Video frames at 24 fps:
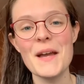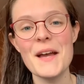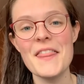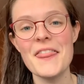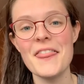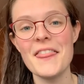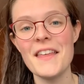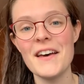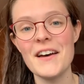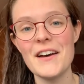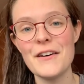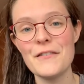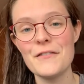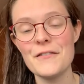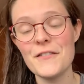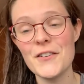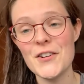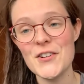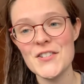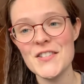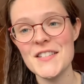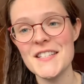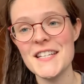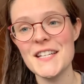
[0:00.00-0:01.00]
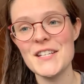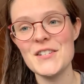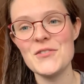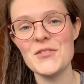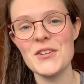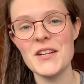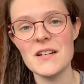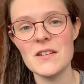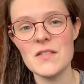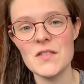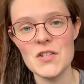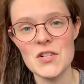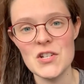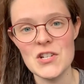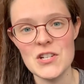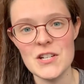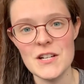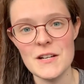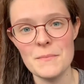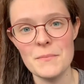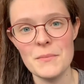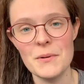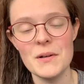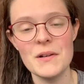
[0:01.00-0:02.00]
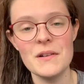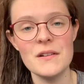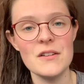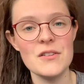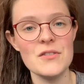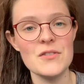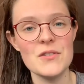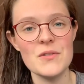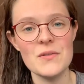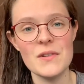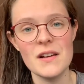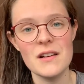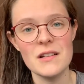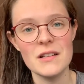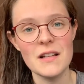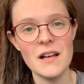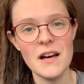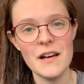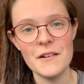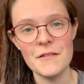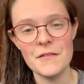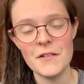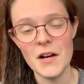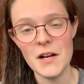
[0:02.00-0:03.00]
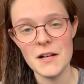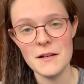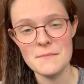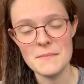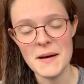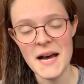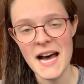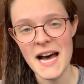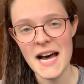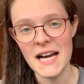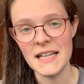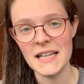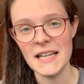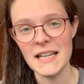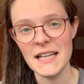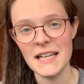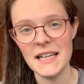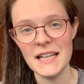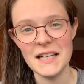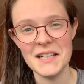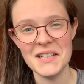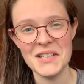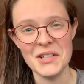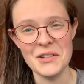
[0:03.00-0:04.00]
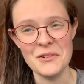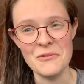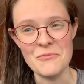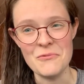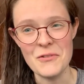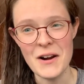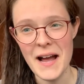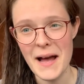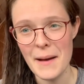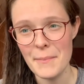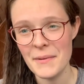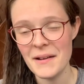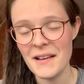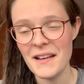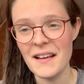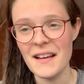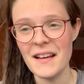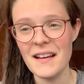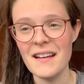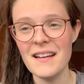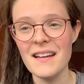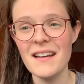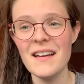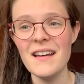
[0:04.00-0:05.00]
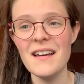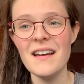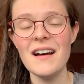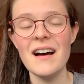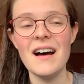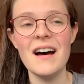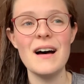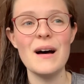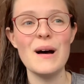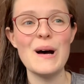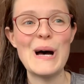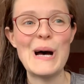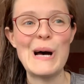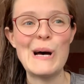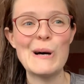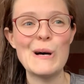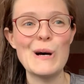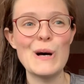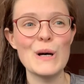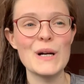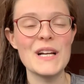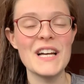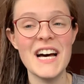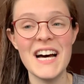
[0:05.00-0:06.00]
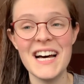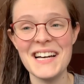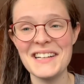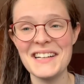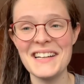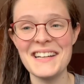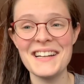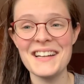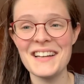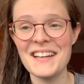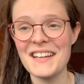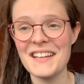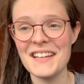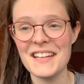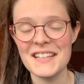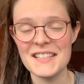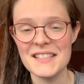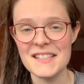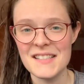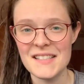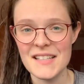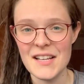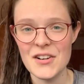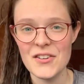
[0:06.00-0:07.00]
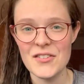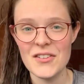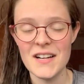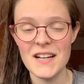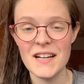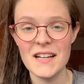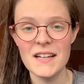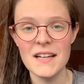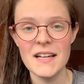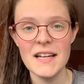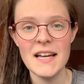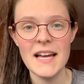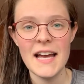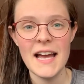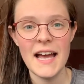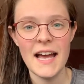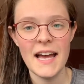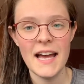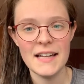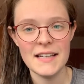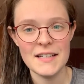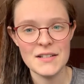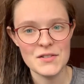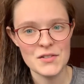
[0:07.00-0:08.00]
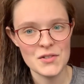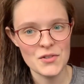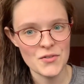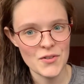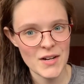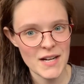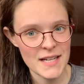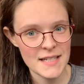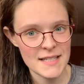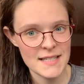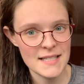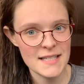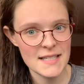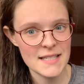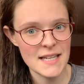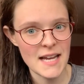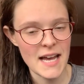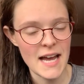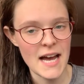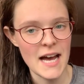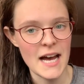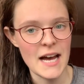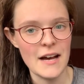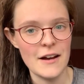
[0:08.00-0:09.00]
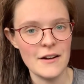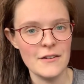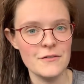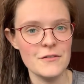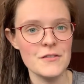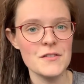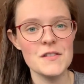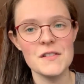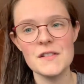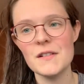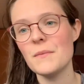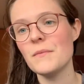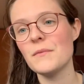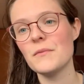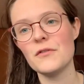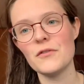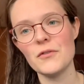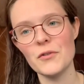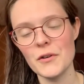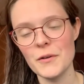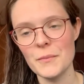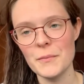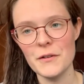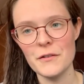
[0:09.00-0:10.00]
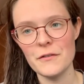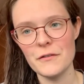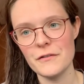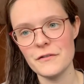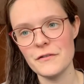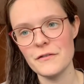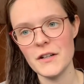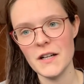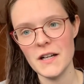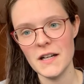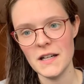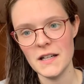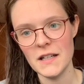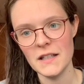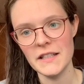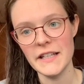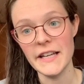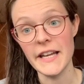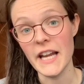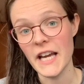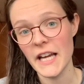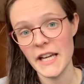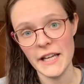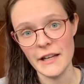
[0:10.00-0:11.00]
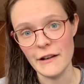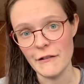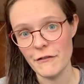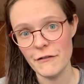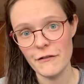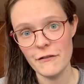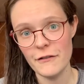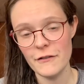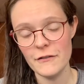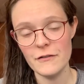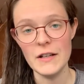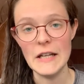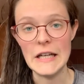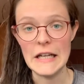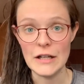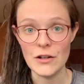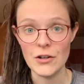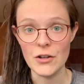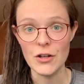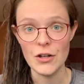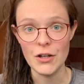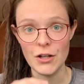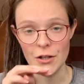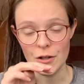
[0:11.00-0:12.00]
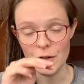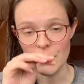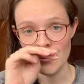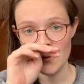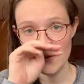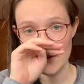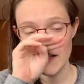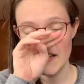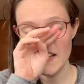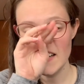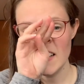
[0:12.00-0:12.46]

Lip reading: The first day you get on the ship, you're doing a lot of unpacking, unwrapping, cutting, etc. And it's great to have some form of a knife near you